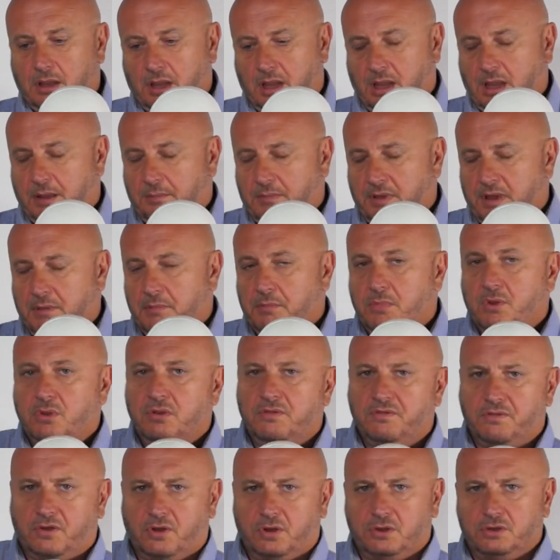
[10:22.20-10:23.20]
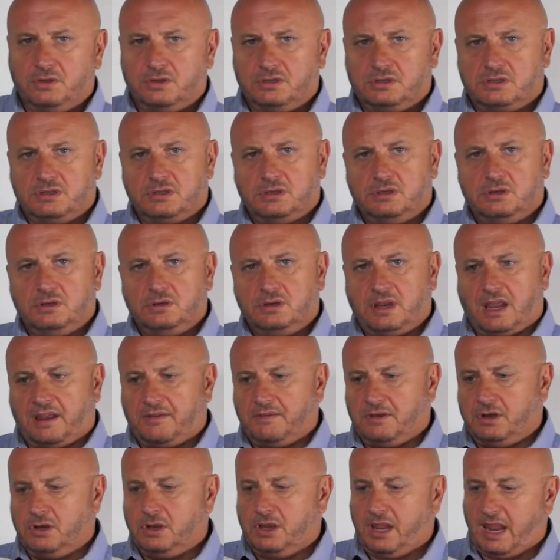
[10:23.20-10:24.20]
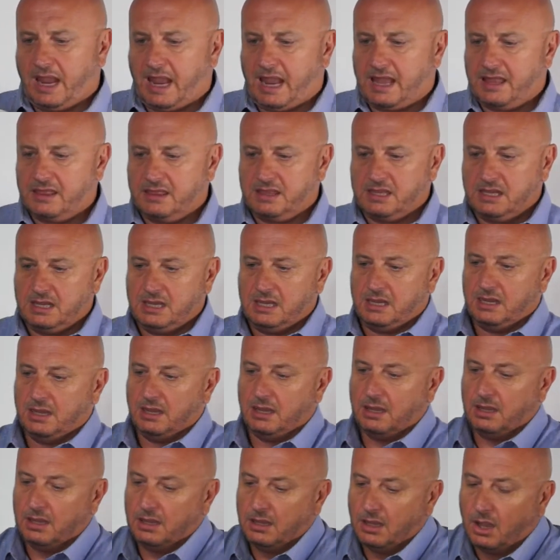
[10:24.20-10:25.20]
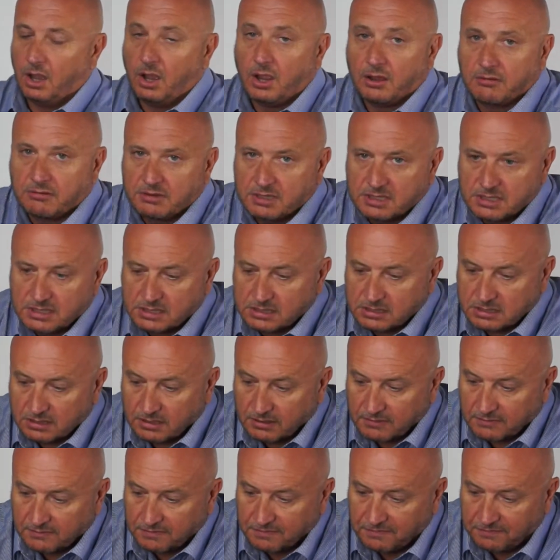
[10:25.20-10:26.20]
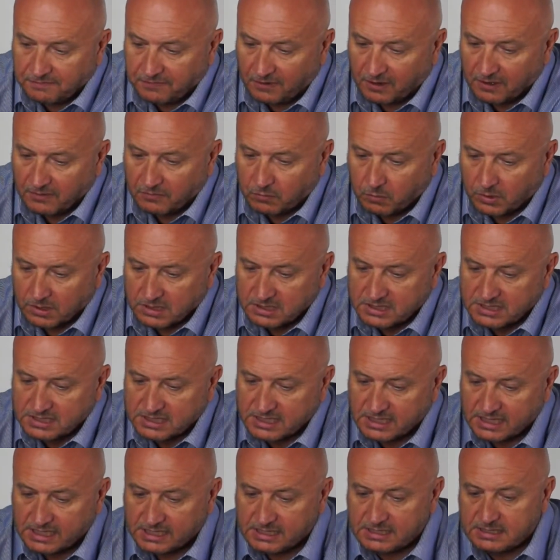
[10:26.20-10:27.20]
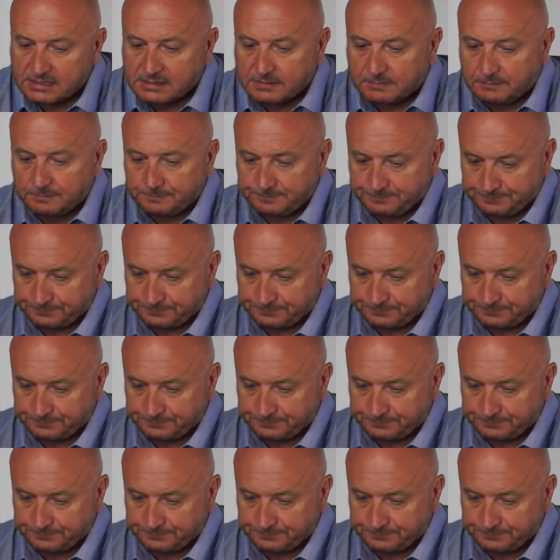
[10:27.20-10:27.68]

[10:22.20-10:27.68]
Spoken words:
and move on to have a look at the Iris 516